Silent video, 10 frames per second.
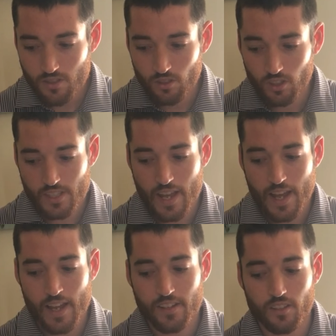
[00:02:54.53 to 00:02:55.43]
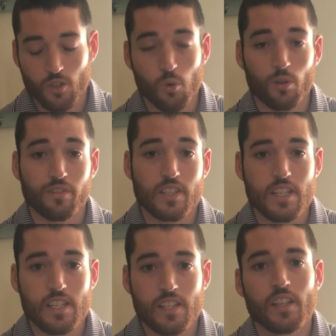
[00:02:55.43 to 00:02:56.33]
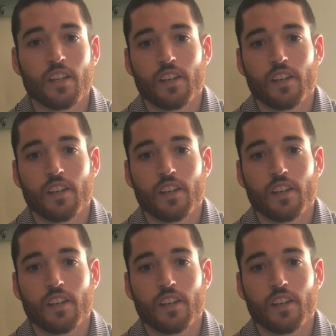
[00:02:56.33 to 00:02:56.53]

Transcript: looked at core fatigue